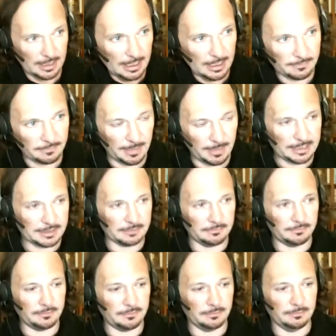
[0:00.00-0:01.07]
information
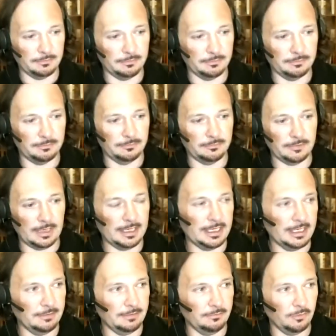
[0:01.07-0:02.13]
from and hear
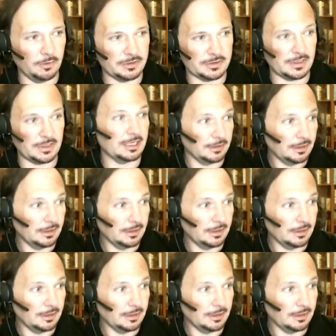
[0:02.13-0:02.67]
voices that